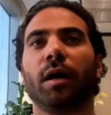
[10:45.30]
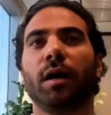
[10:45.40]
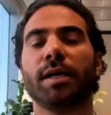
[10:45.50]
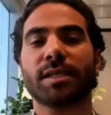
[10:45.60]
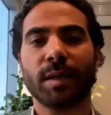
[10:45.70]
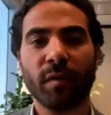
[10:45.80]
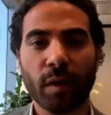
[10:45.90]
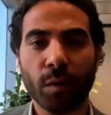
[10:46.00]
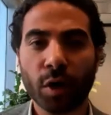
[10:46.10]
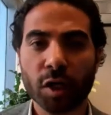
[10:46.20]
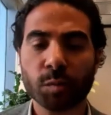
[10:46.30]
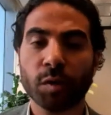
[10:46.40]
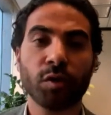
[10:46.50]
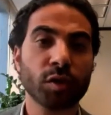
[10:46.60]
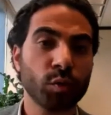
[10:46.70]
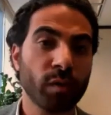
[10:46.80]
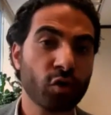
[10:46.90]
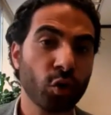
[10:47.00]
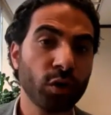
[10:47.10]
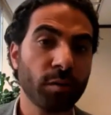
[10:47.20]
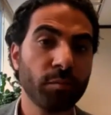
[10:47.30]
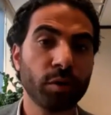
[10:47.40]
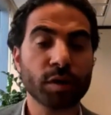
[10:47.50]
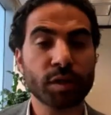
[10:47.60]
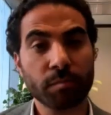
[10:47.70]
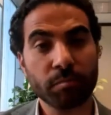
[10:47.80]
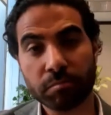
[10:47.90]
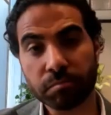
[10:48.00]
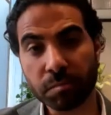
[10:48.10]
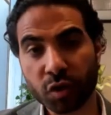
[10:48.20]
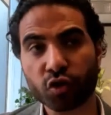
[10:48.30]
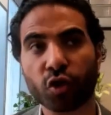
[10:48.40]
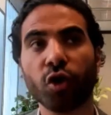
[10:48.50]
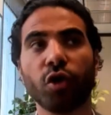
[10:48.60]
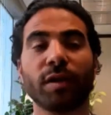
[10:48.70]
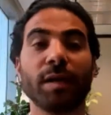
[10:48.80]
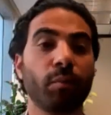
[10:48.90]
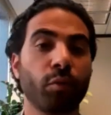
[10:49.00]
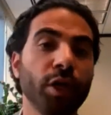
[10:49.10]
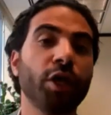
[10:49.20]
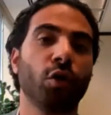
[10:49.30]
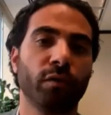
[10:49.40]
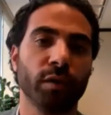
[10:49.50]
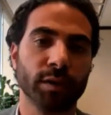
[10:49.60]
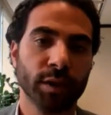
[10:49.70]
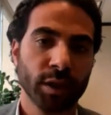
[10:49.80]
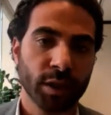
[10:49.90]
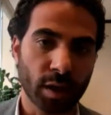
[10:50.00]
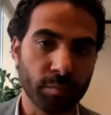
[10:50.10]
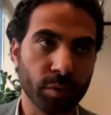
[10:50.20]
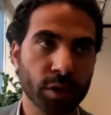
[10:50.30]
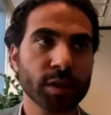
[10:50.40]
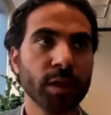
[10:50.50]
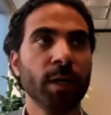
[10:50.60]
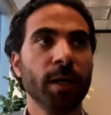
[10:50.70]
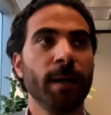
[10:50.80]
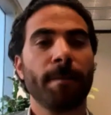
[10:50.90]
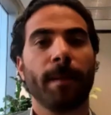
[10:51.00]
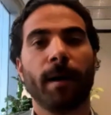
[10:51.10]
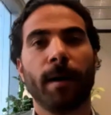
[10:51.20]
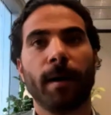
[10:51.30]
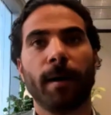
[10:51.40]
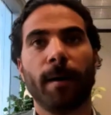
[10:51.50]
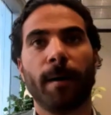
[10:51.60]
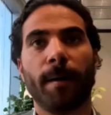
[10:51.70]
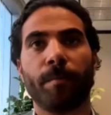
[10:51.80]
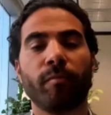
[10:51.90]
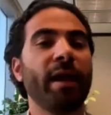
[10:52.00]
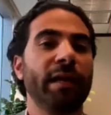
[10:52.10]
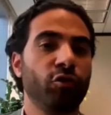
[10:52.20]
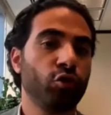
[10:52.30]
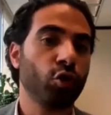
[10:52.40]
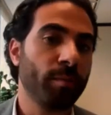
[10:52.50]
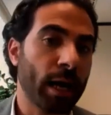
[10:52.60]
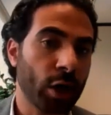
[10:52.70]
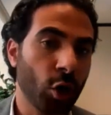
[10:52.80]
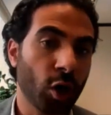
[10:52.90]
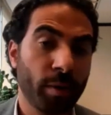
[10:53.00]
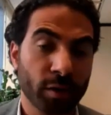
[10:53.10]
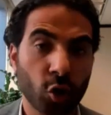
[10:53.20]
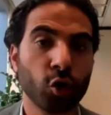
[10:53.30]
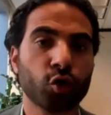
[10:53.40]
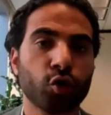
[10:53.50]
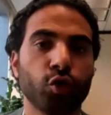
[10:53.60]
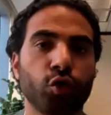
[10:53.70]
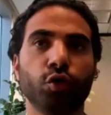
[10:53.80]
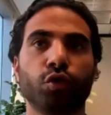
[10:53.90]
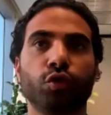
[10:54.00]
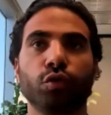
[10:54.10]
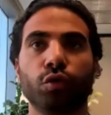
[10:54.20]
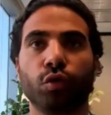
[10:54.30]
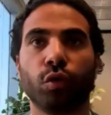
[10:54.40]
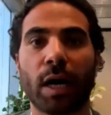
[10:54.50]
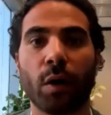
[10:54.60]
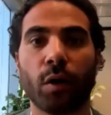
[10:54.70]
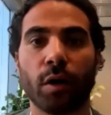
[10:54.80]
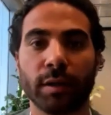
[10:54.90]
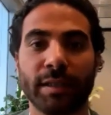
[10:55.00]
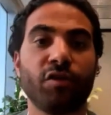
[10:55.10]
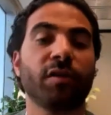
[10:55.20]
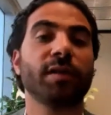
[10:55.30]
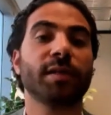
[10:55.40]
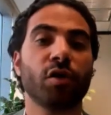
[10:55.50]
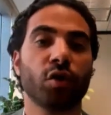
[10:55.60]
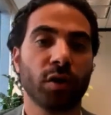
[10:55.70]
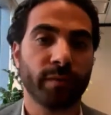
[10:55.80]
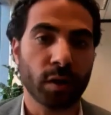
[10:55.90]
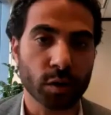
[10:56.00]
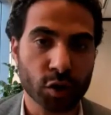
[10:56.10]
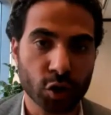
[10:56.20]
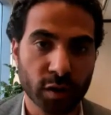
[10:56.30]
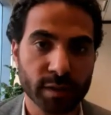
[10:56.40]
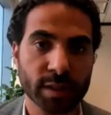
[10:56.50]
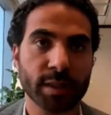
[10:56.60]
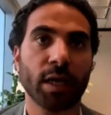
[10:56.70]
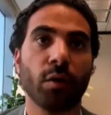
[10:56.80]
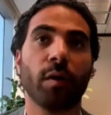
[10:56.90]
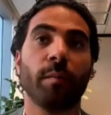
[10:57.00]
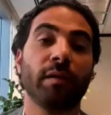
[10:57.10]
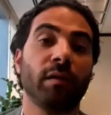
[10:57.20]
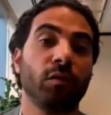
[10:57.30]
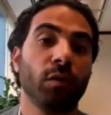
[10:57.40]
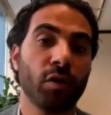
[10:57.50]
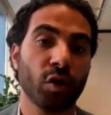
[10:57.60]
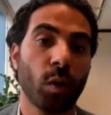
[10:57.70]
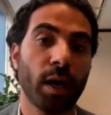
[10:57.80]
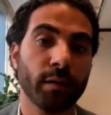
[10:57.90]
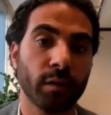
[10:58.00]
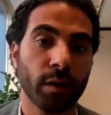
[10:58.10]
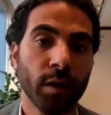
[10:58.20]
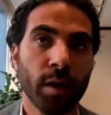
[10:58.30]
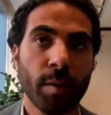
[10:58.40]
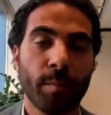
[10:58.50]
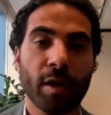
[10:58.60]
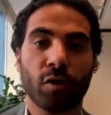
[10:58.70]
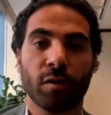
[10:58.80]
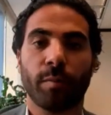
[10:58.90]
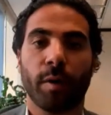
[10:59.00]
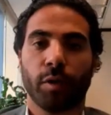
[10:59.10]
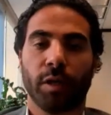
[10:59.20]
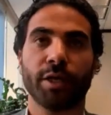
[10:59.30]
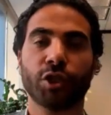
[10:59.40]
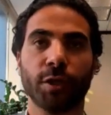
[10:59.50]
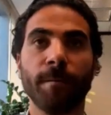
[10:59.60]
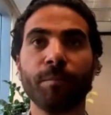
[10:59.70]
In some of our hospitals, we've shown numbers stronger than pre-COVID numbers, mainly due to a backlog, but also due to our digitization of our services and our ability to reach a wider patient population.